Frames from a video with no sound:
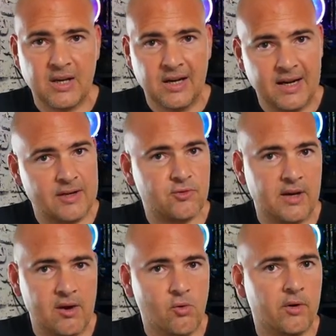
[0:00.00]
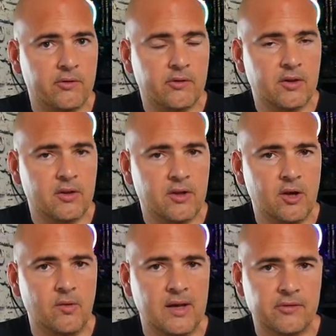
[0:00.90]
Literally, all this is going to
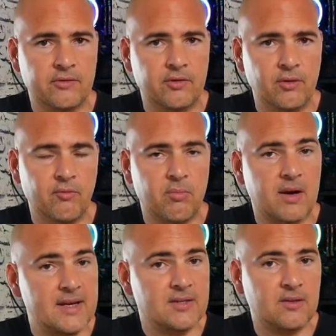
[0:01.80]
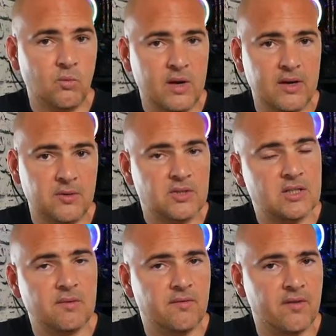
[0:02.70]
do is to replace the Windows
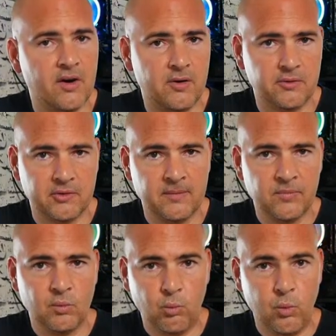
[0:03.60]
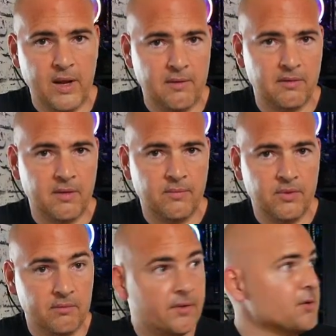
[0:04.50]
system files with
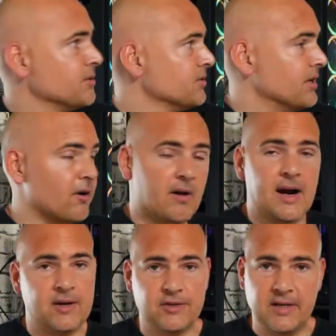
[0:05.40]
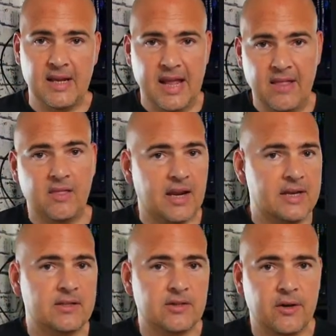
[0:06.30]
the versions that are actually in the
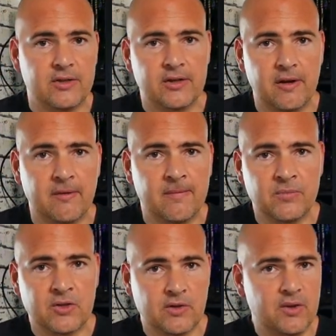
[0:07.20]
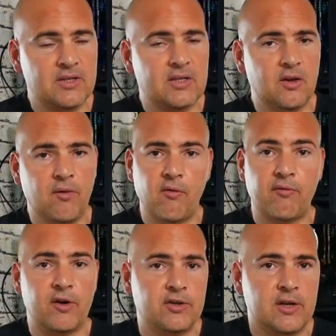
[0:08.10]
latest ISO. So this is like
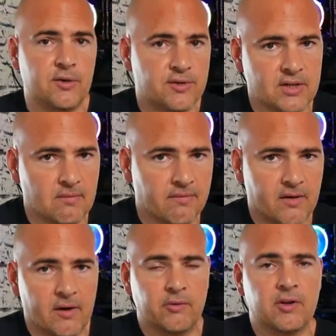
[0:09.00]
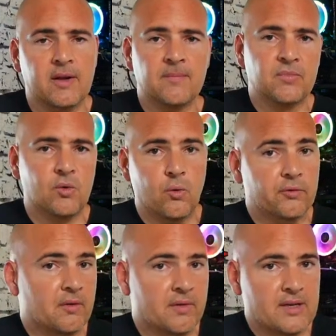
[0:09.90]
refreshing your system files.
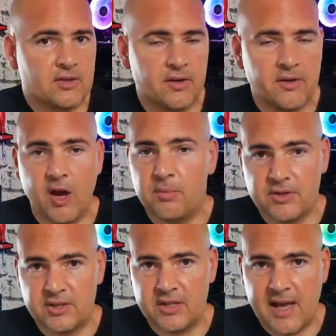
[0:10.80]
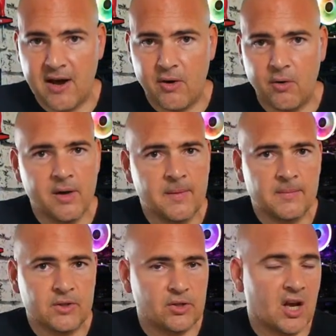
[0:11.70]
Also things like OpenCL,
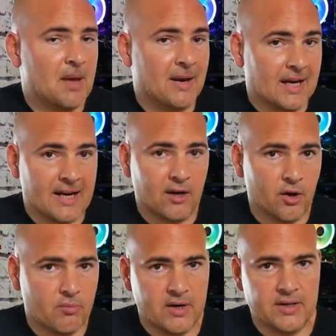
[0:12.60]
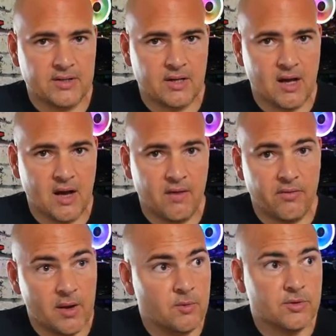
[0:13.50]
dynamic link libraries,
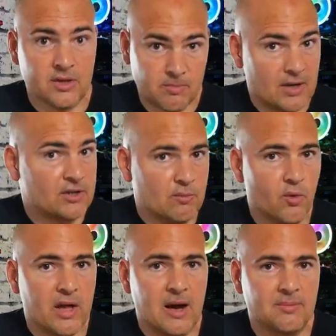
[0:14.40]
those especially will get